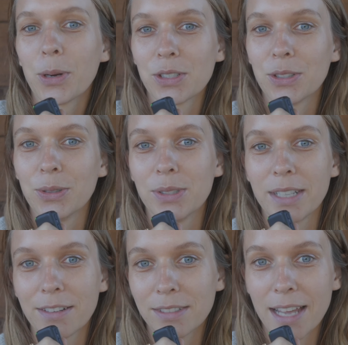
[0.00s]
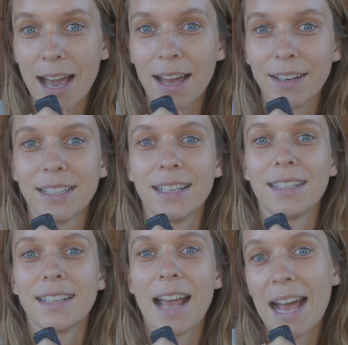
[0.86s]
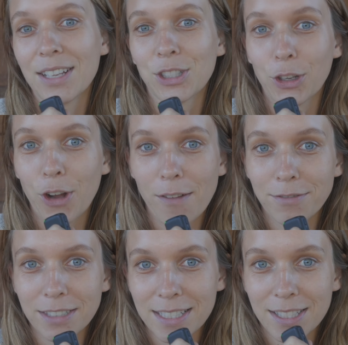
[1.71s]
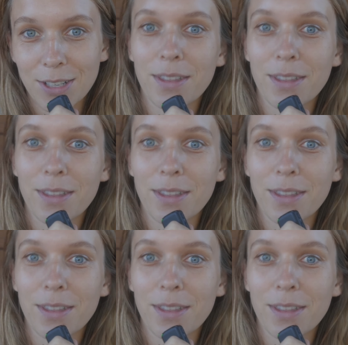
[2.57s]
person who's definitely had has good confidence.